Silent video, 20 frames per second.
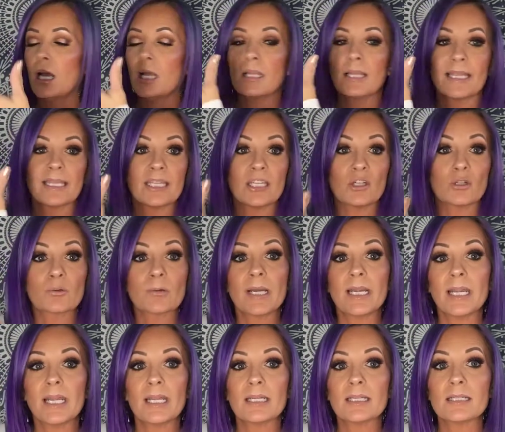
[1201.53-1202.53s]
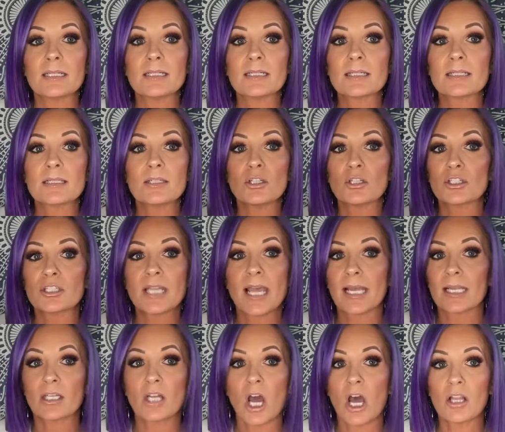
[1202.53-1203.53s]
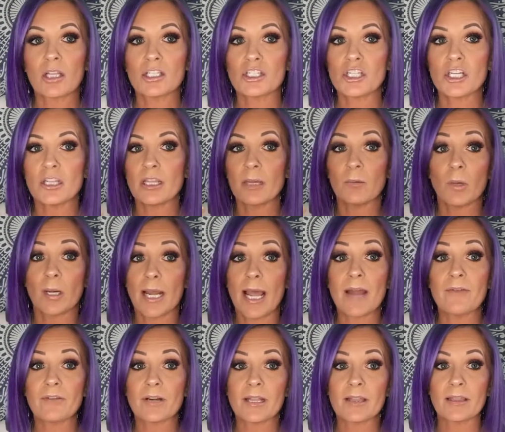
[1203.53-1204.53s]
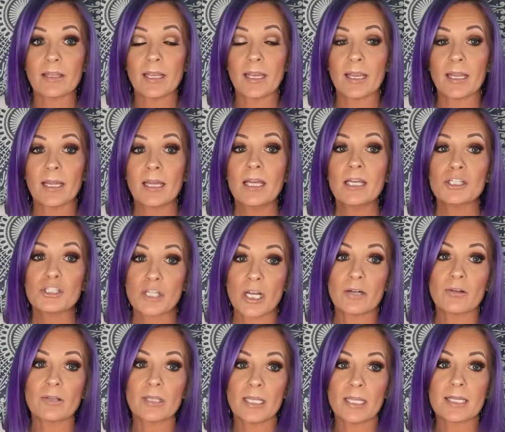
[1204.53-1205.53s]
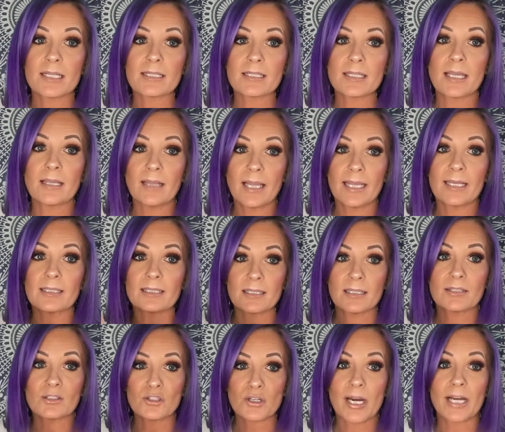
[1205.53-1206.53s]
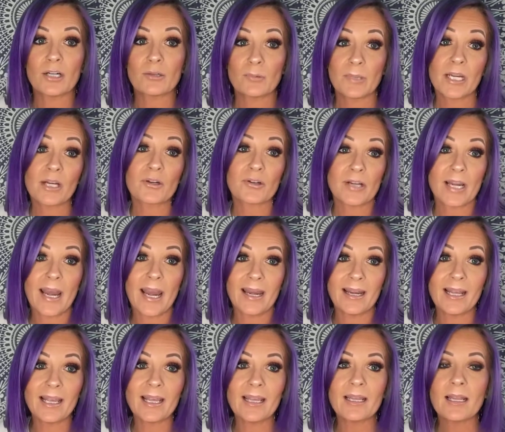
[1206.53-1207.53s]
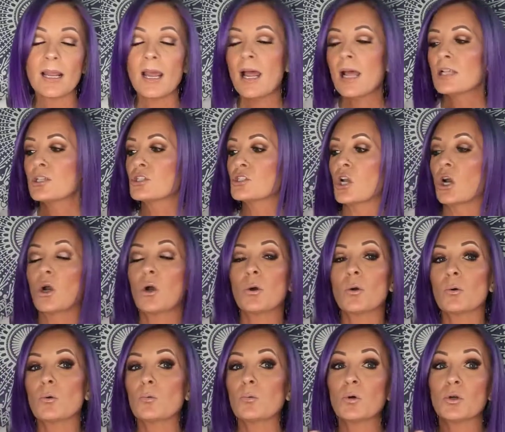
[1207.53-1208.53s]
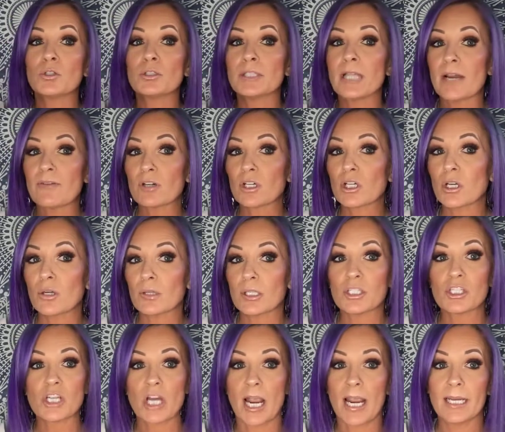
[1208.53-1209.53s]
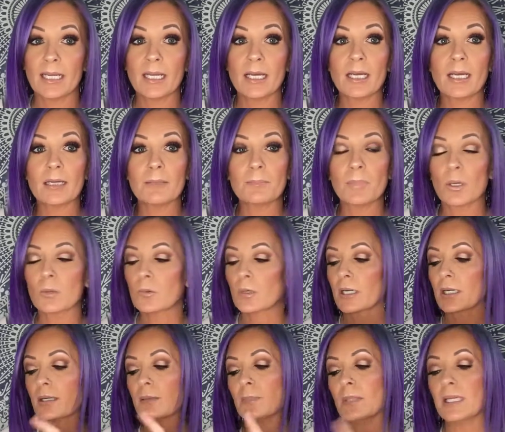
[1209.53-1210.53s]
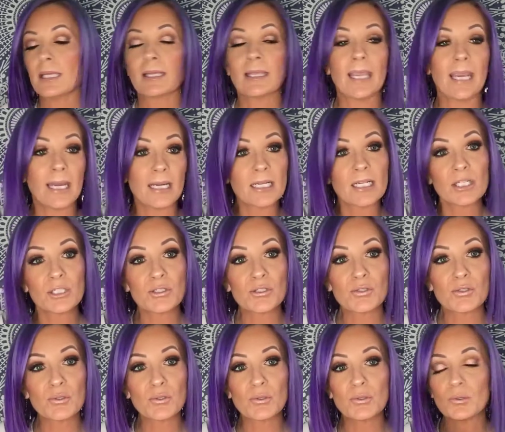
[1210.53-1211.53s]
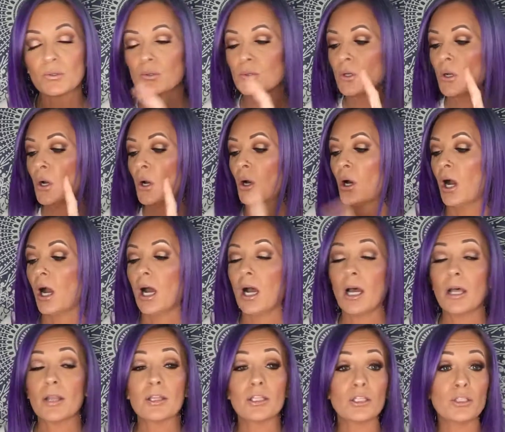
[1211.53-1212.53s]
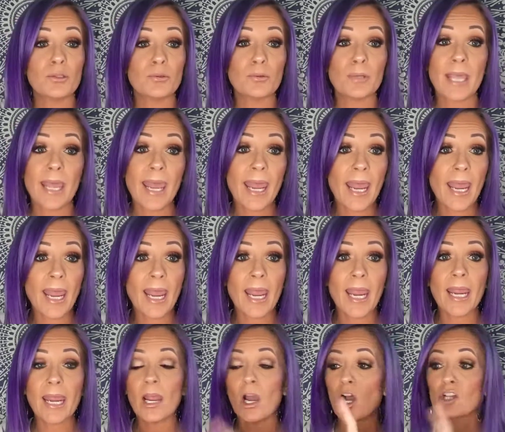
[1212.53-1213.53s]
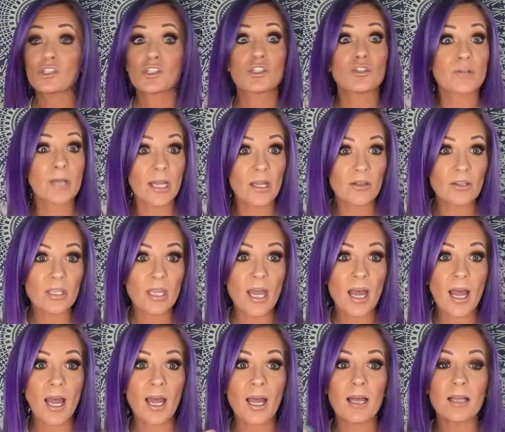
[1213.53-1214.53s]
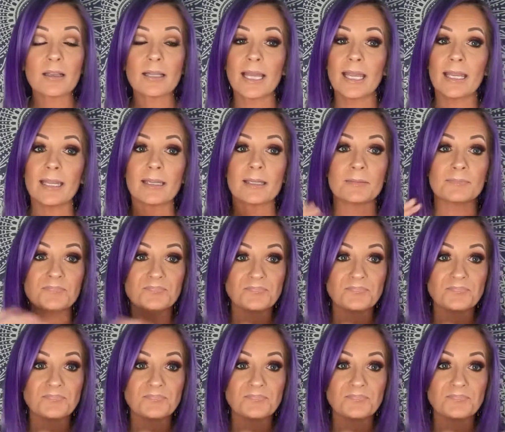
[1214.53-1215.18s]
like ingredients, your technology, they want everything, generally because they like to try to recreate it. So we'll never go to China, but we're gonna be in Canada soon, the UK, Australia, like